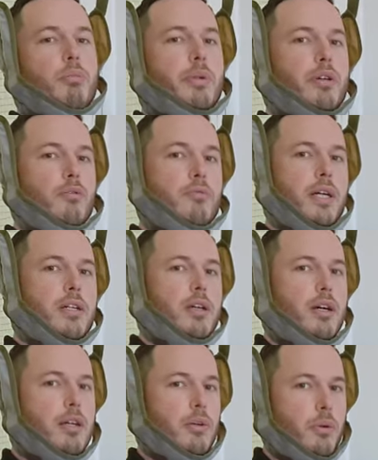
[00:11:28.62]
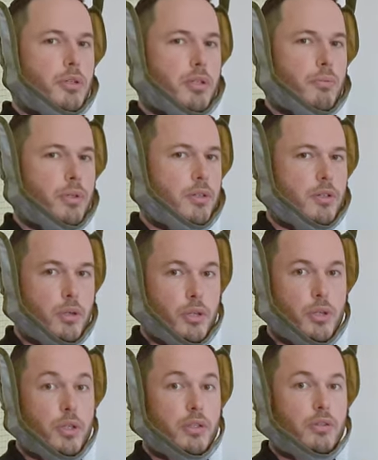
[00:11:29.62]
probably a red color or something so
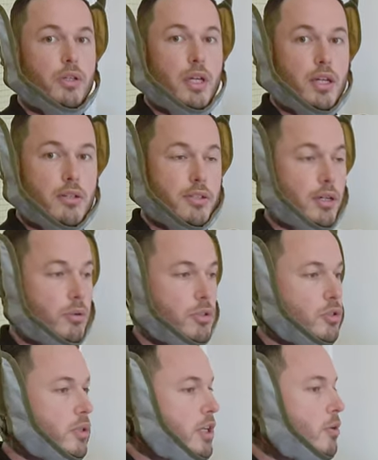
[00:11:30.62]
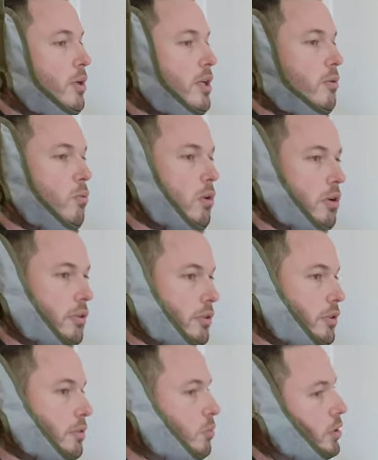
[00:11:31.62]
you can tell straight away what,
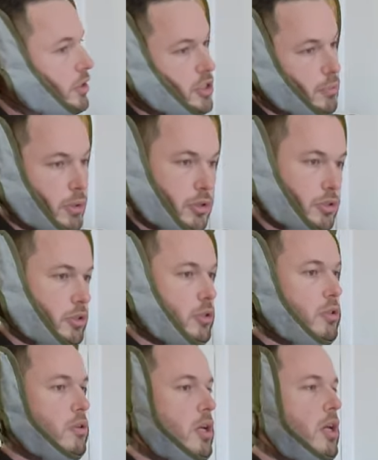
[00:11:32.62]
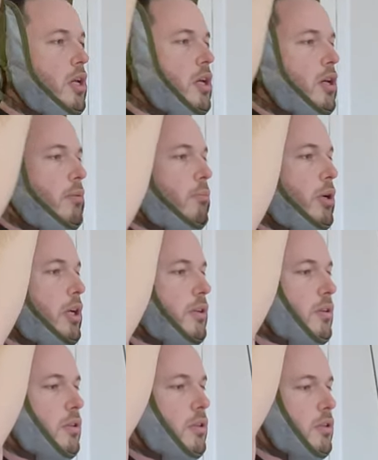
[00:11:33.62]
what it's supposed to do.
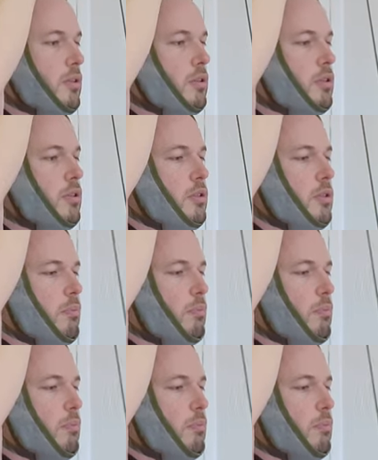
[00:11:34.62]
But you